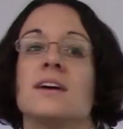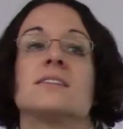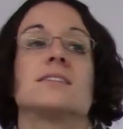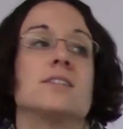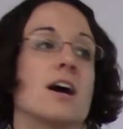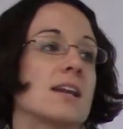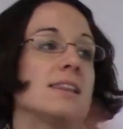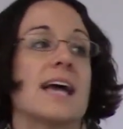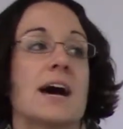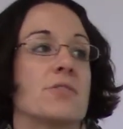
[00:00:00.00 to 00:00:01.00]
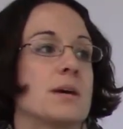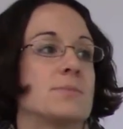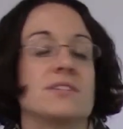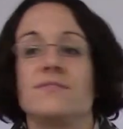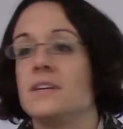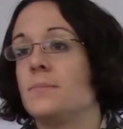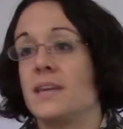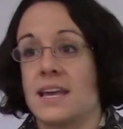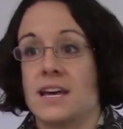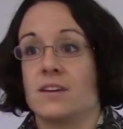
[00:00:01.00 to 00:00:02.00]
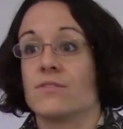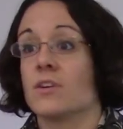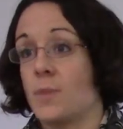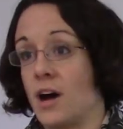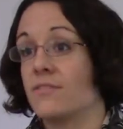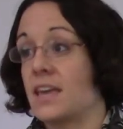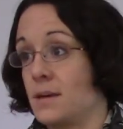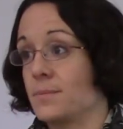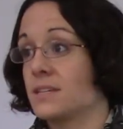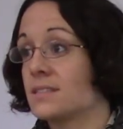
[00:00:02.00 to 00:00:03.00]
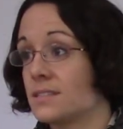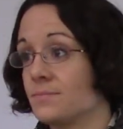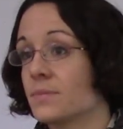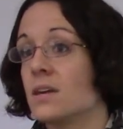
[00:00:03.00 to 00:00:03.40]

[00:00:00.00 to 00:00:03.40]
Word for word: does not allow them to VPN from off campus.